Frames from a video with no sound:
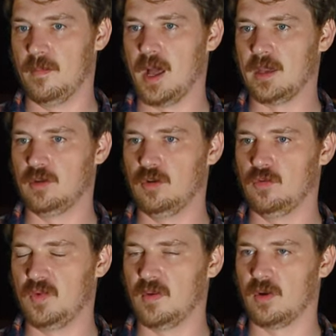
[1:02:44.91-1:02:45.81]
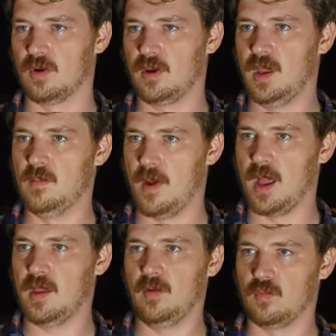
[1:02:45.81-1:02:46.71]
who we were in my
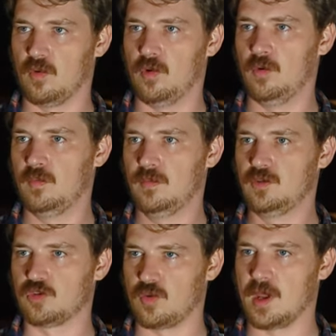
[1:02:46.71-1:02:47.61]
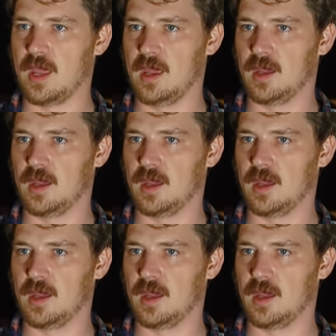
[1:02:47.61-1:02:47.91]
room drinking